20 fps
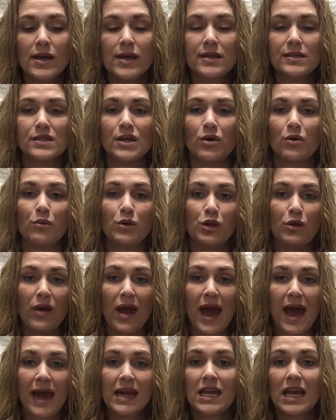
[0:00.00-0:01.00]
So when you
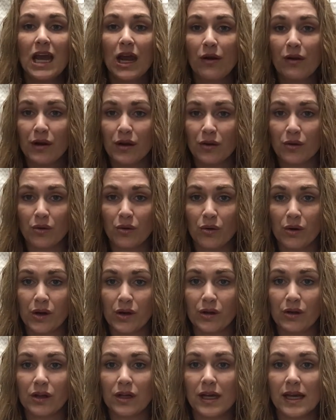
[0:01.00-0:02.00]
add a carrier
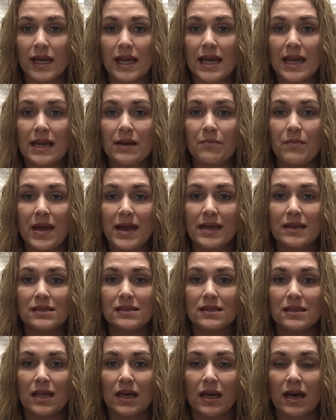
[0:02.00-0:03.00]
oil, it
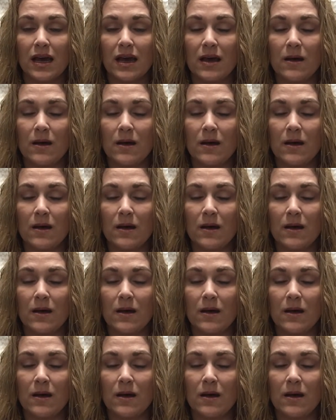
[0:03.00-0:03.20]
makes the